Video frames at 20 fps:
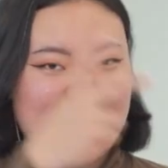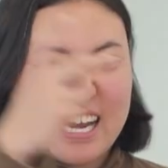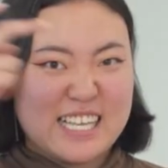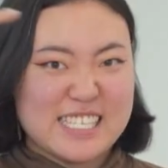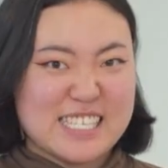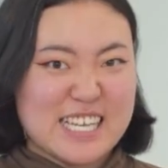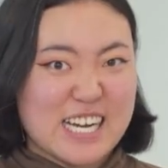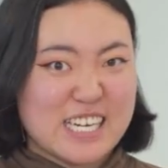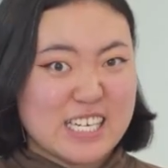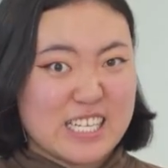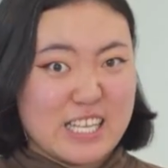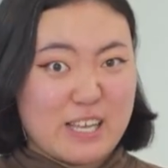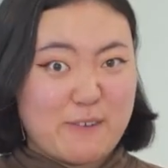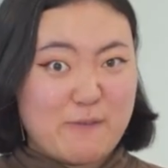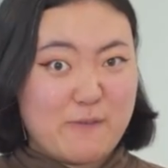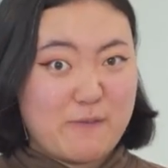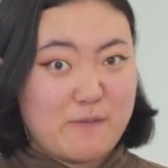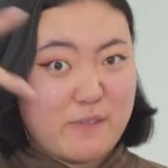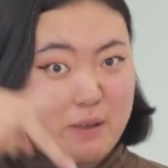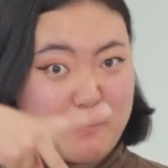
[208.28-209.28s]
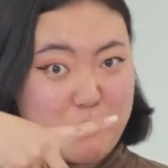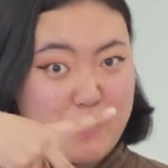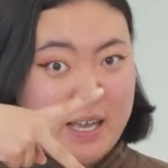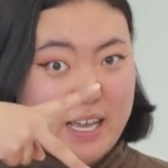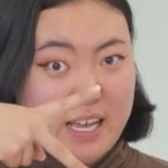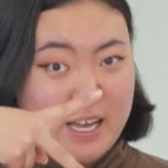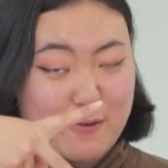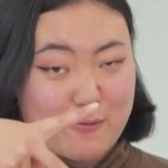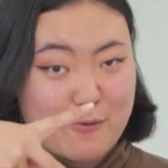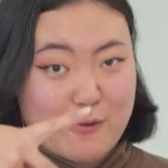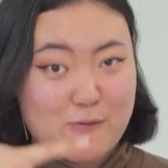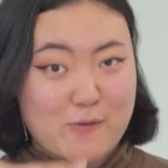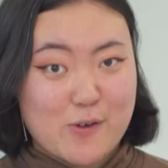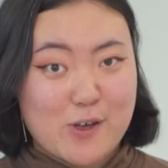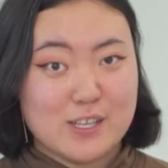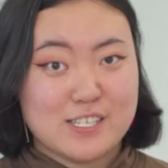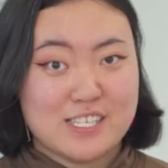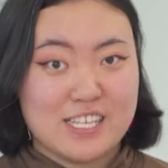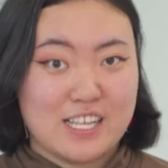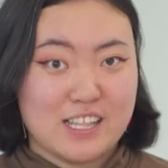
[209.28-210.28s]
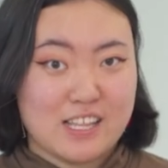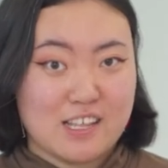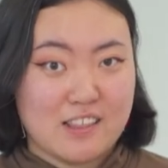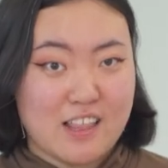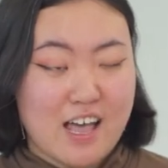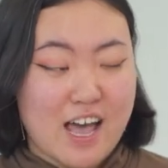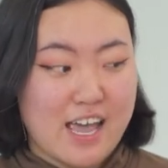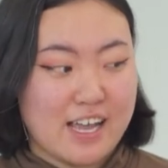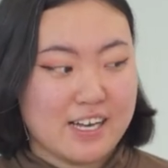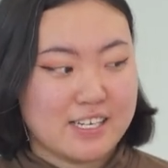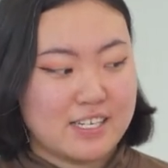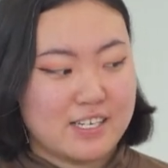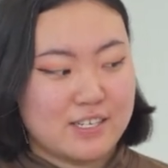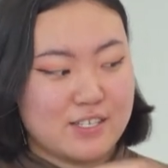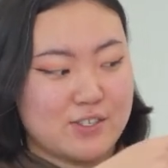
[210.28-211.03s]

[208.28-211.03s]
and it's actually flipping and reversing the light.